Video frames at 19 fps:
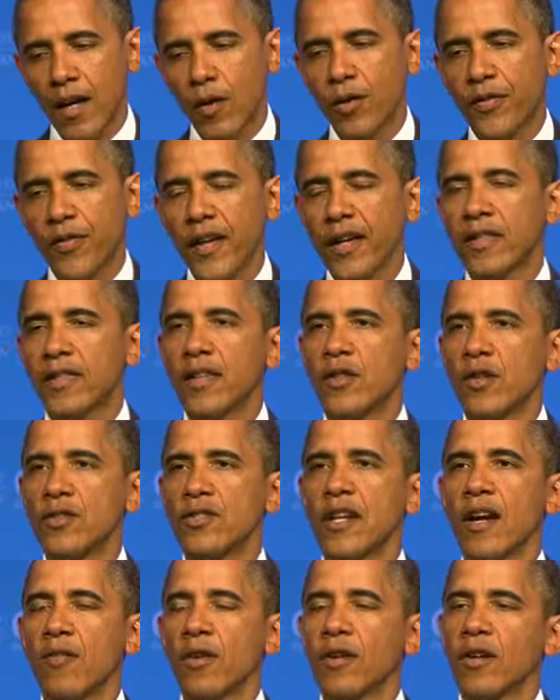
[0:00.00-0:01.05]
I don't think that
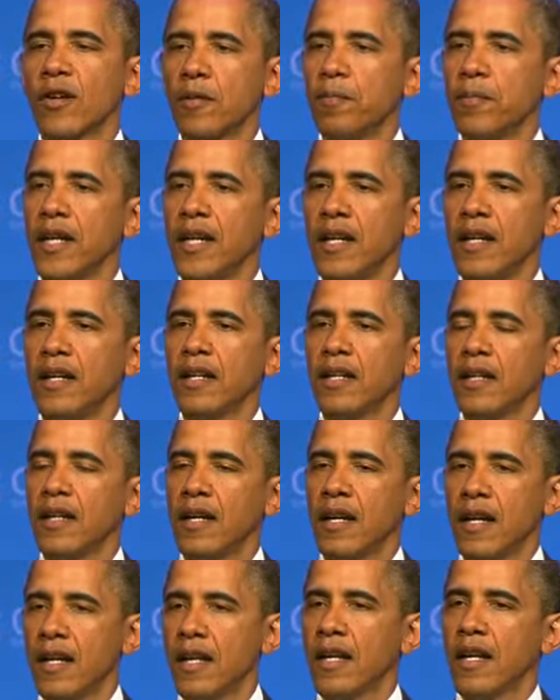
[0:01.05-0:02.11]
there's ever going to be
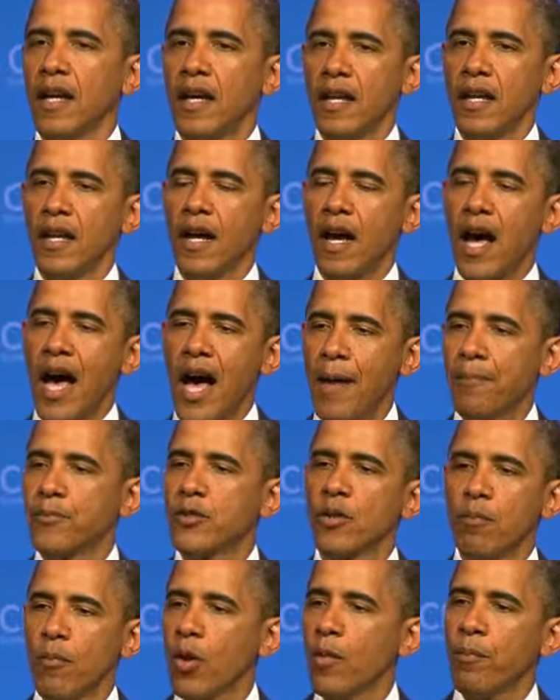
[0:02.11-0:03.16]
an, an
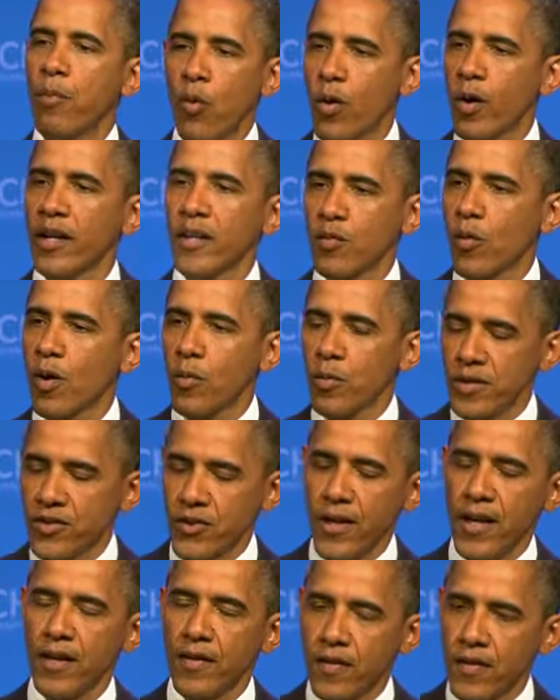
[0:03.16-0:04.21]
optimal point where we
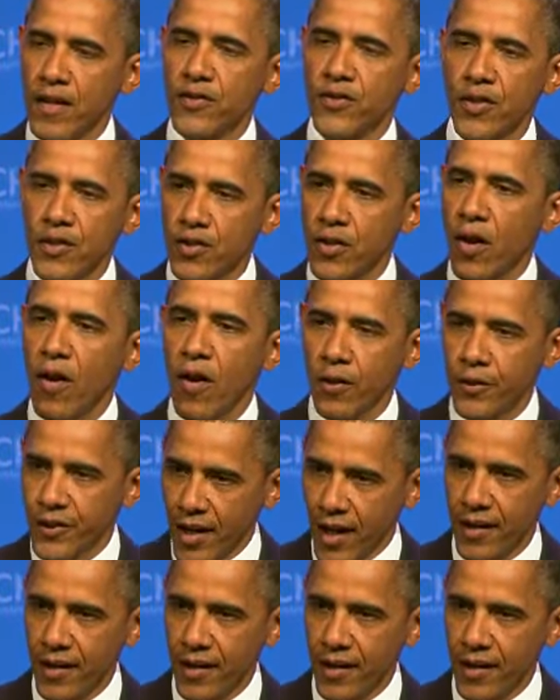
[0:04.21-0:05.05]
say, this is all